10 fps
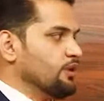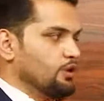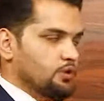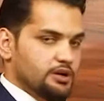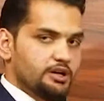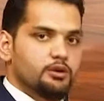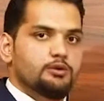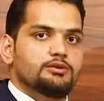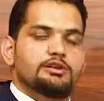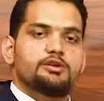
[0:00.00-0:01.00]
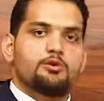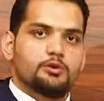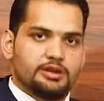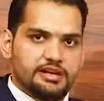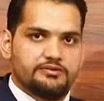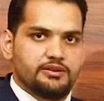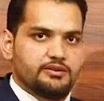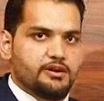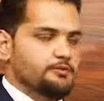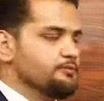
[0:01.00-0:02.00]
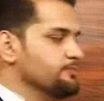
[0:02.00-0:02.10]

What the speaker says: or although, or even though.